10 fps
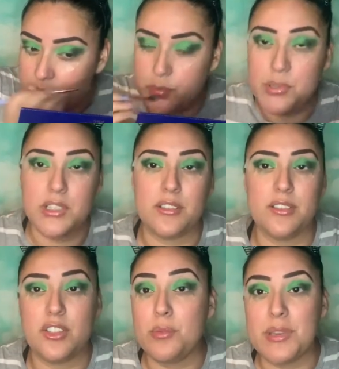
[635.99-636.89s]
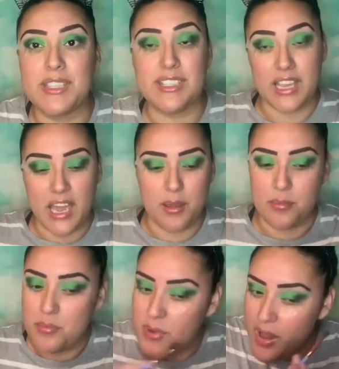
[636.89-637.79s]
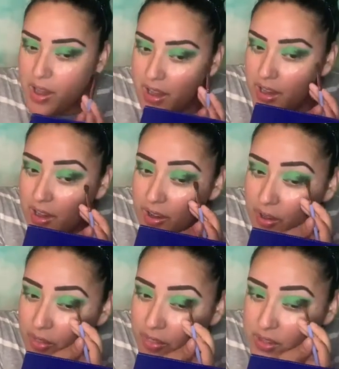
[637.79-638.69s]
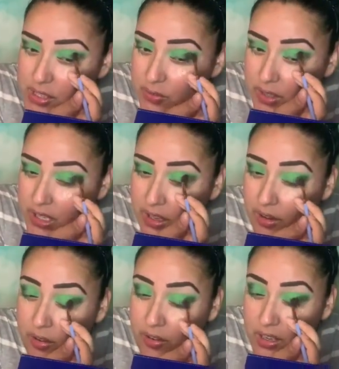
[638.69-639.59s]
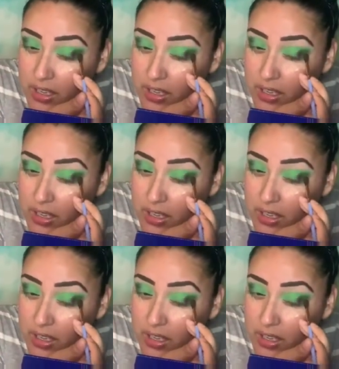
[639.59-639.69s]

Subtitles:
put too much time on this video.